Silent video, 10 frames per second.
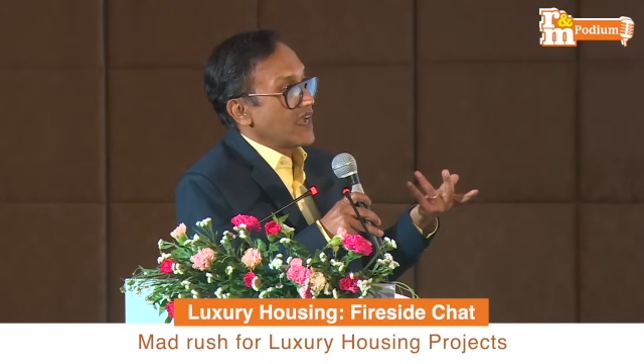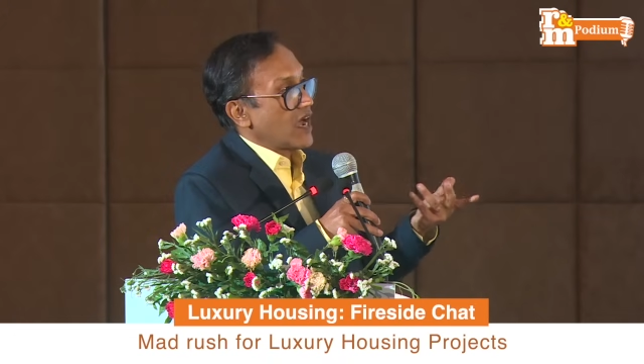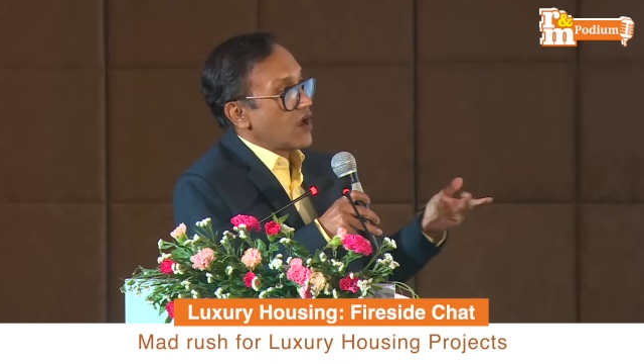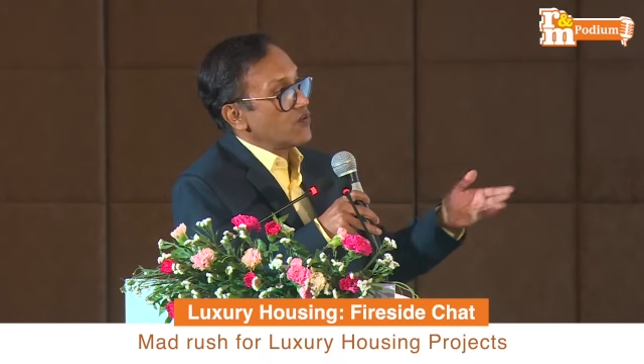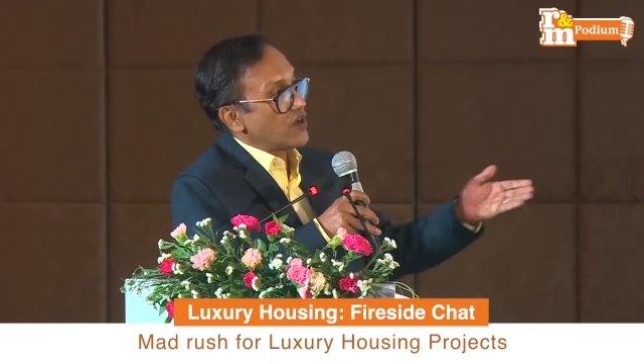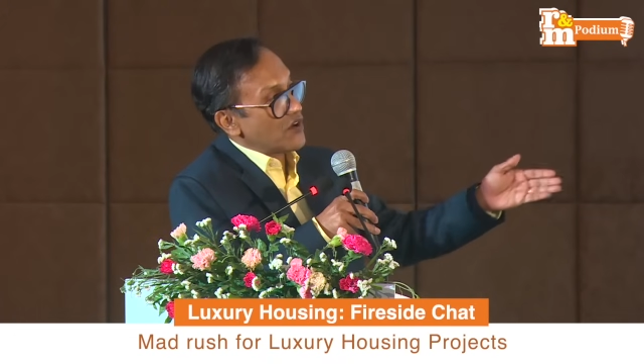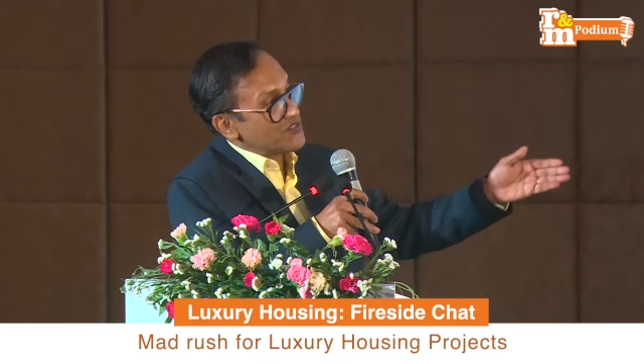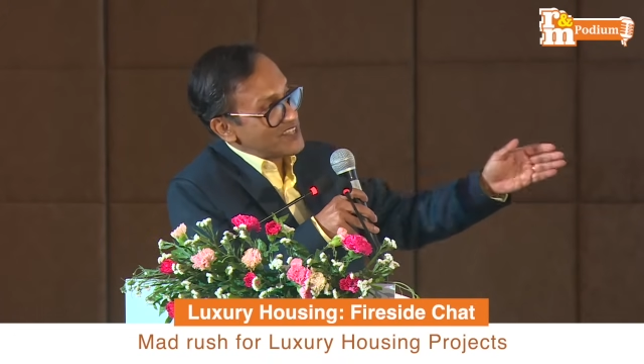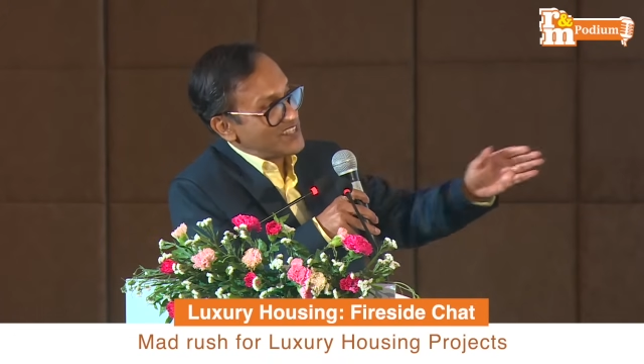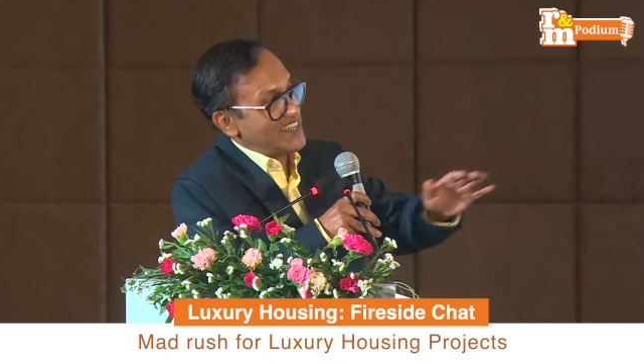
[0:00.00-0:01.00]

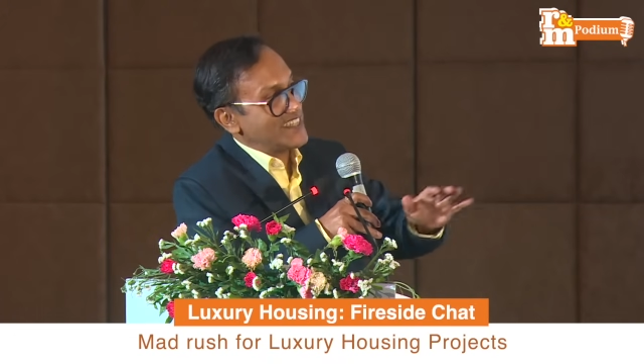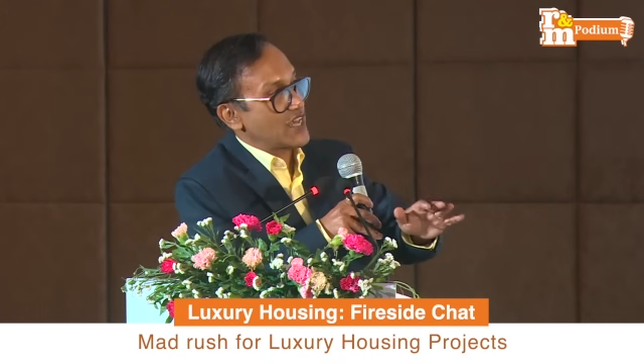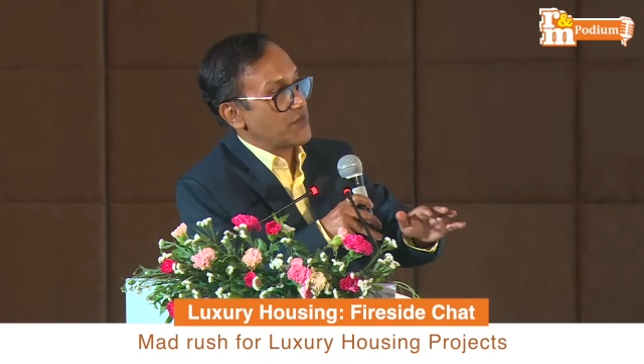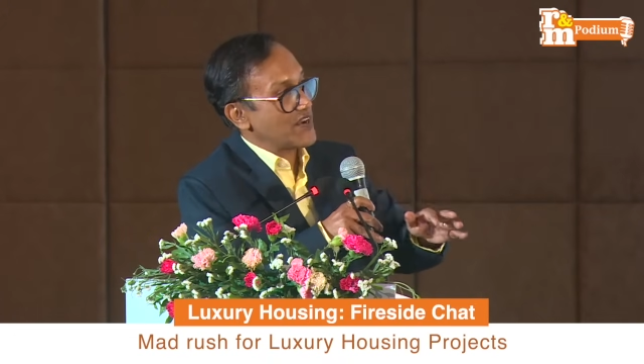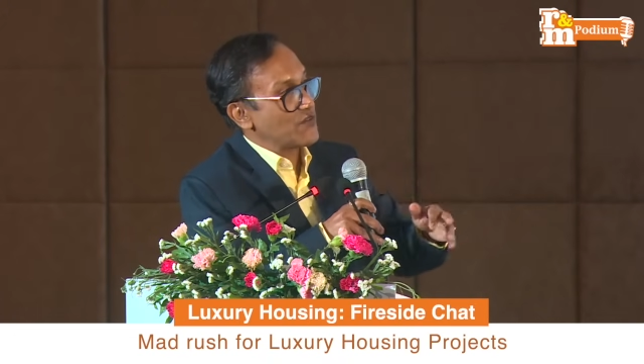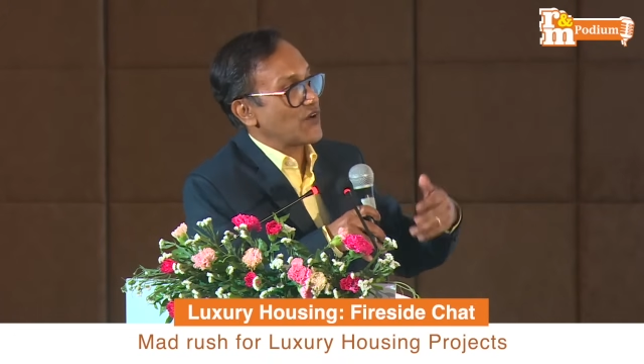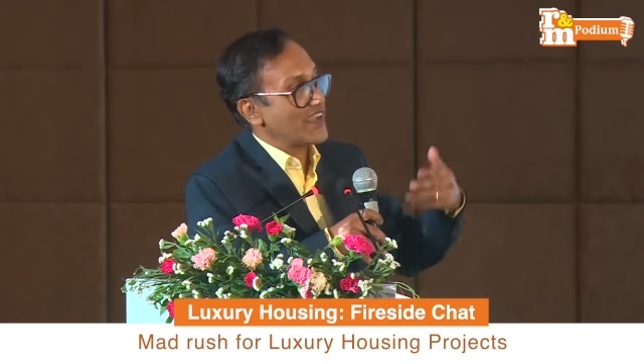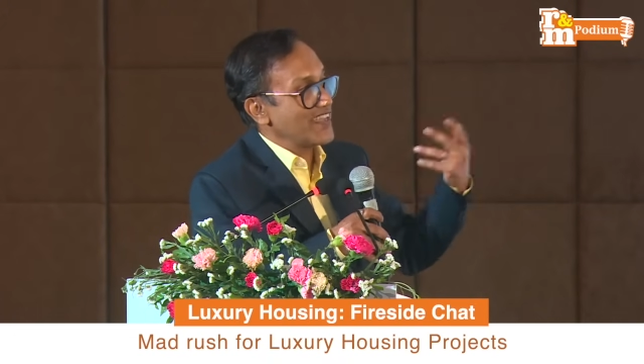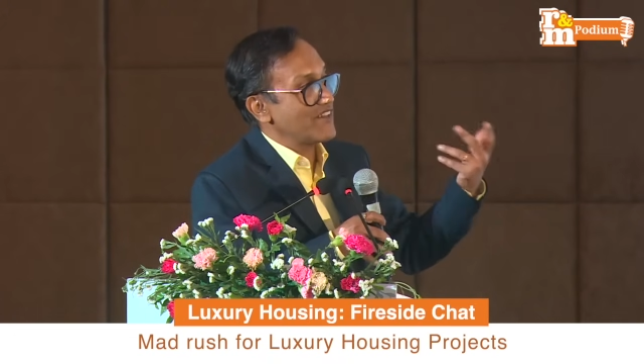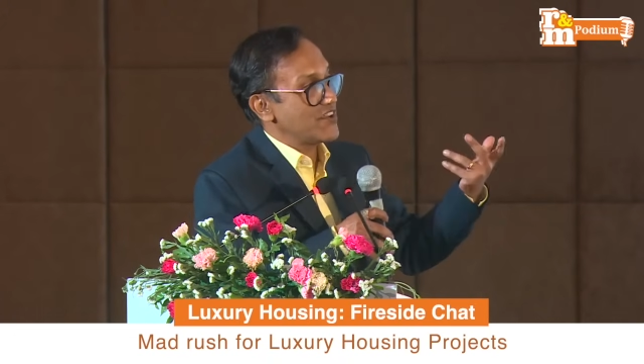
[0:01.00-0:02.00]
How this change happened and
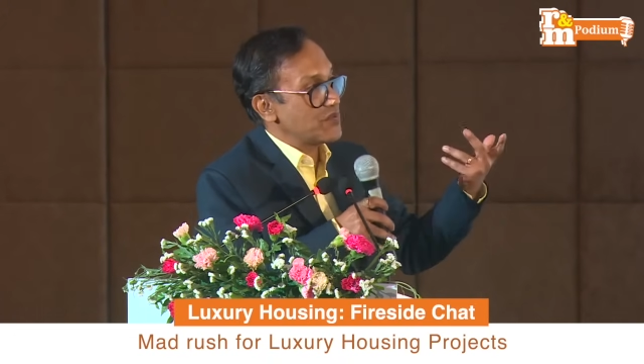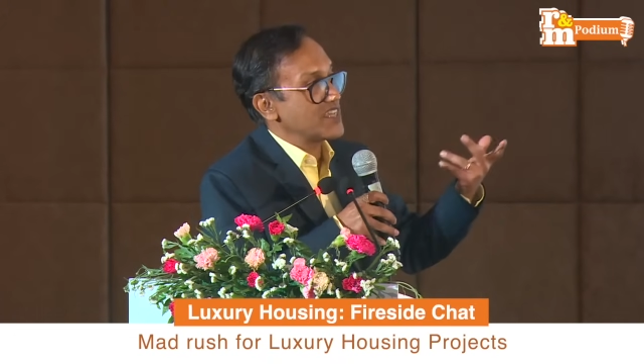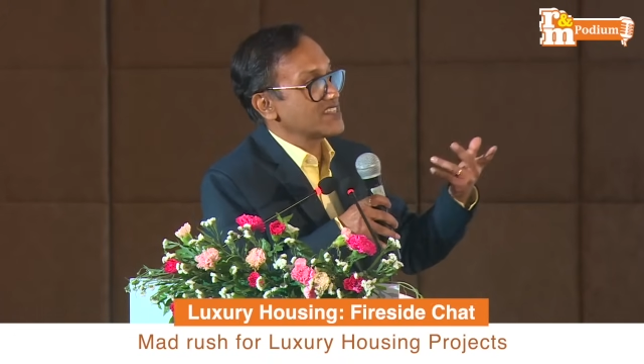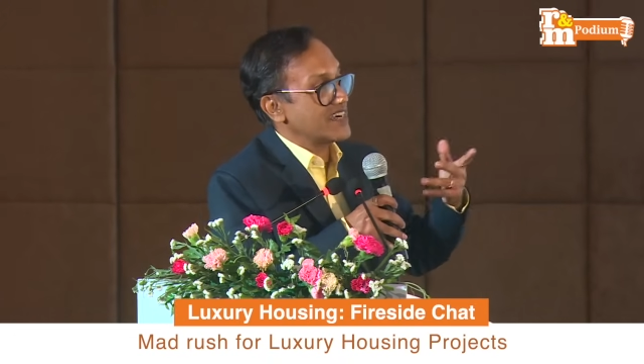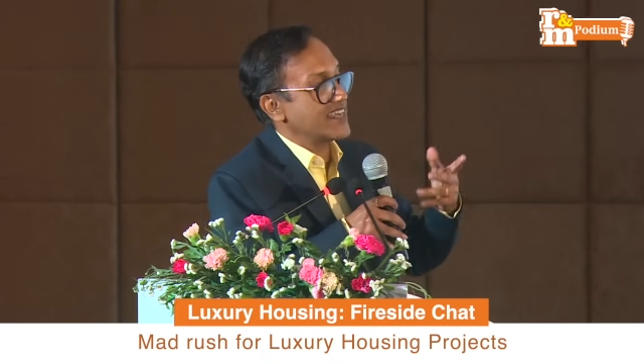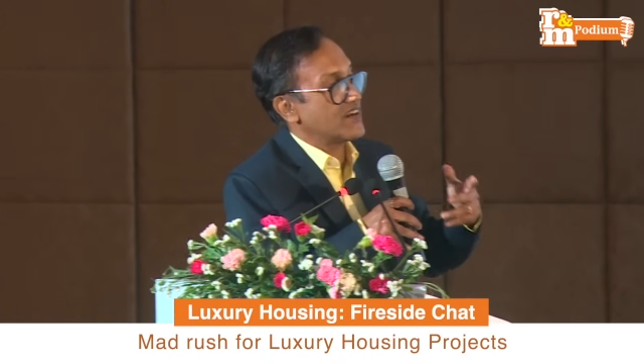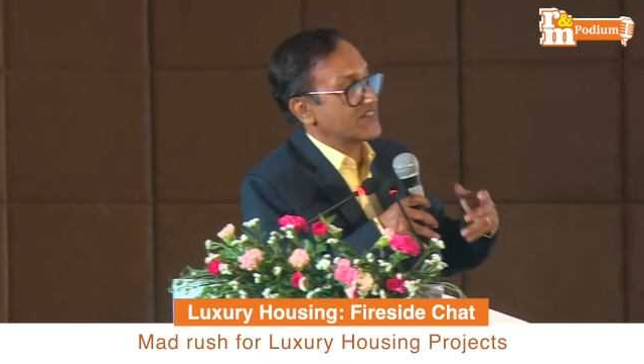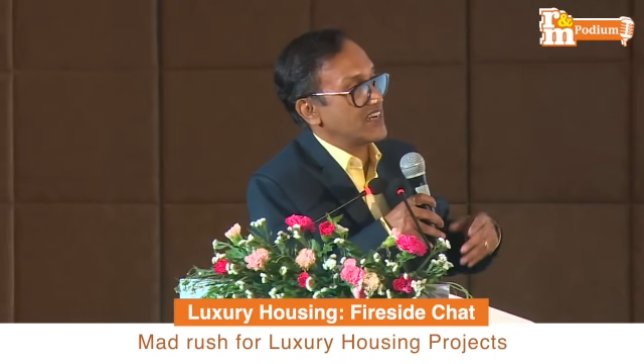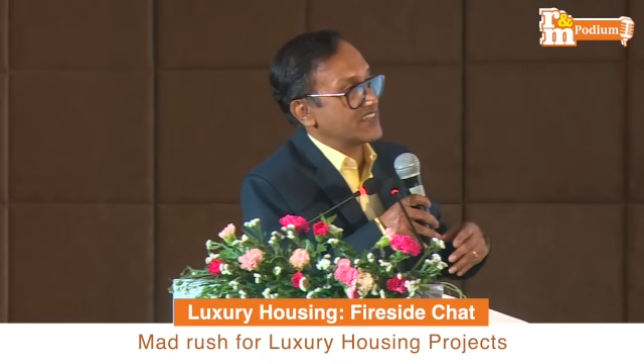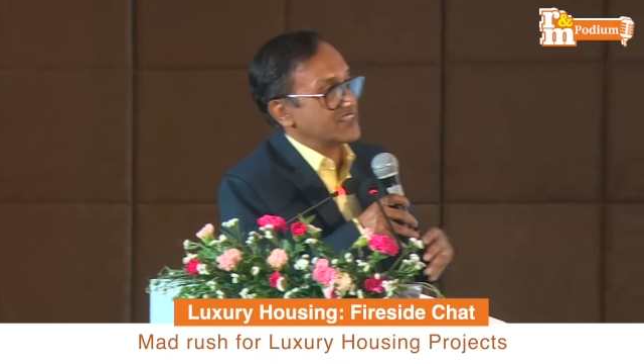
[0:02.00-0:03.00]
why everybody is running
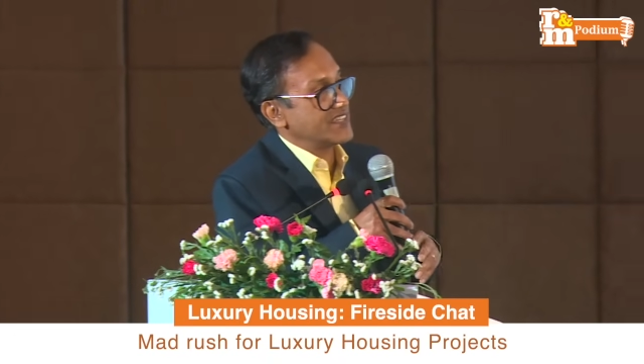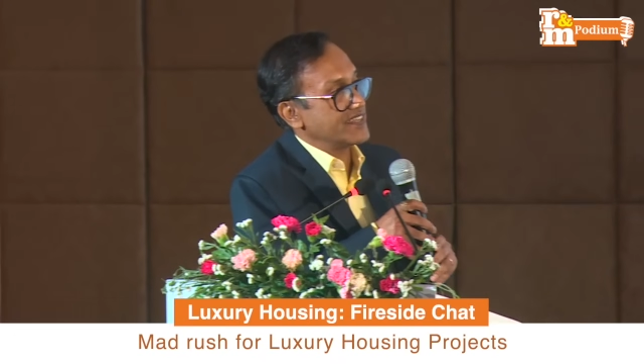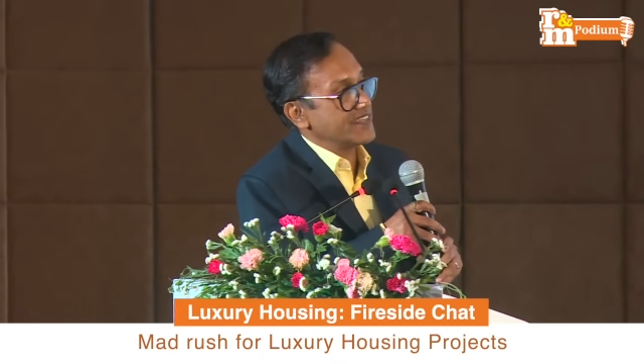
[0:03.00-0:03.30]
after luxury?